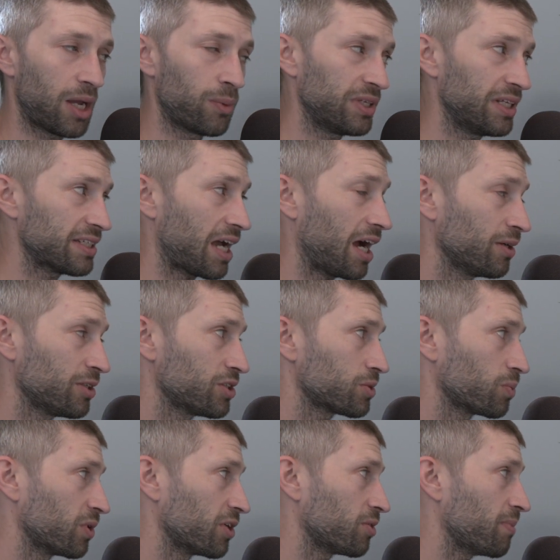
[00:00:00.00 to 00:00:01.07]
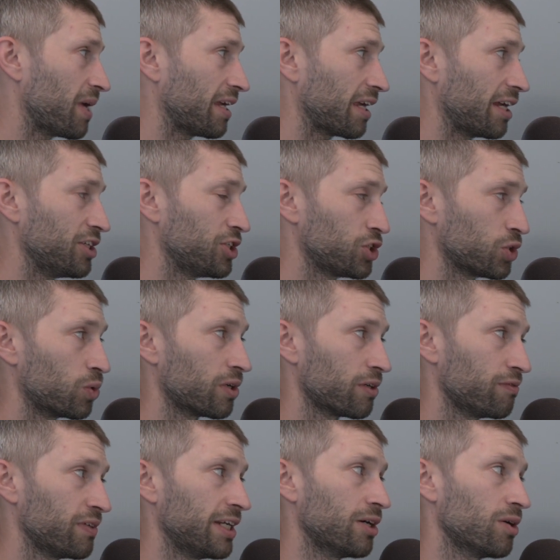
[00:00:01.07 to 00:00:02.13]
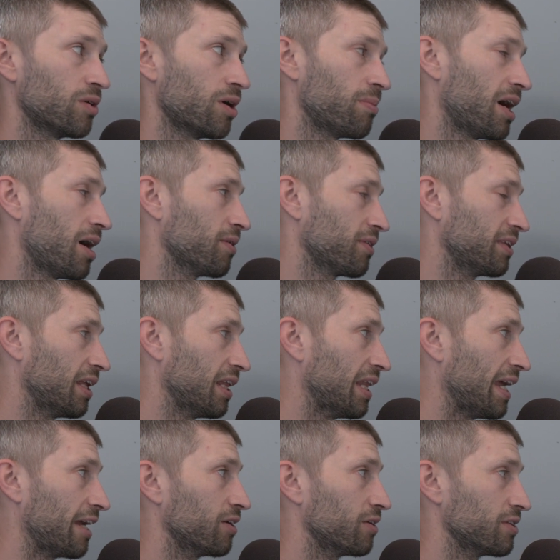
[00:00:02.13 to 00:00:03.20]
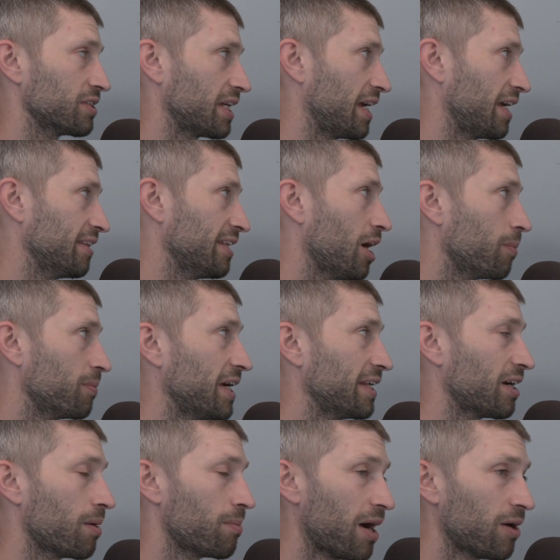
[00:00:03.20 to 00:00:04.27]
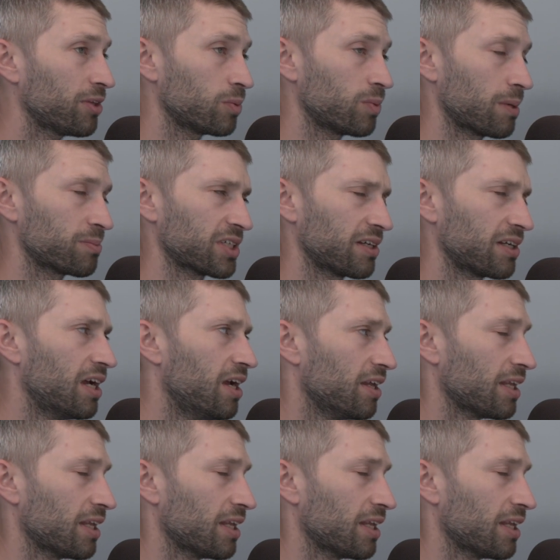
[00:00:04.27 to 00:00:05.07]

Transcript: And with this, I just wanted to make a short video about the layers and the update about the website.